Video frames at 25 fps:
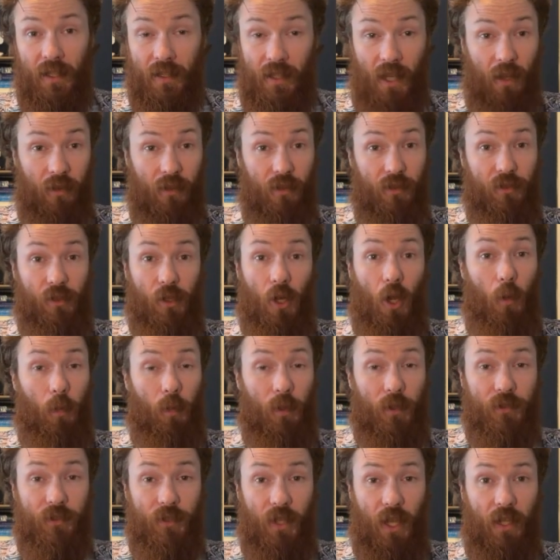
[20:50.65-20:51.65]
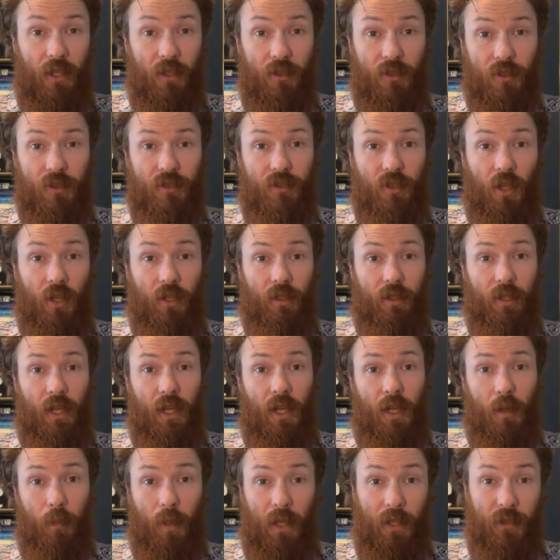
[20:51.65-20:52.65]
Now, there's no percentages on
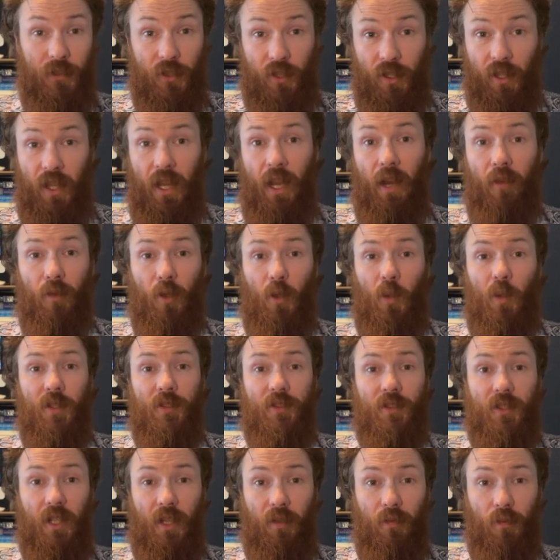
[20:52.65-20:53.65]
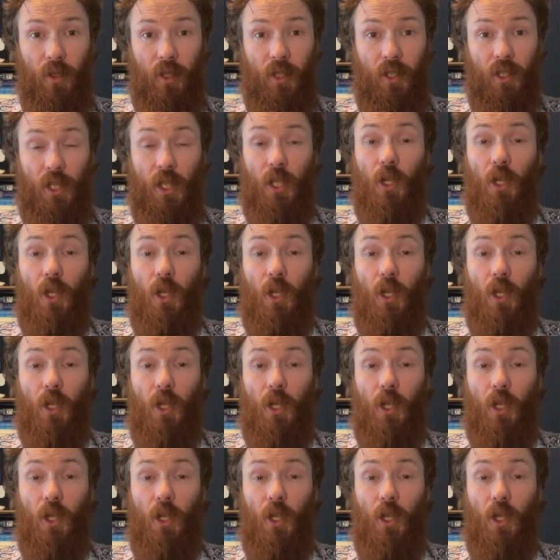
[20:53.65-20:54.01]
there. Basically, everyone's different.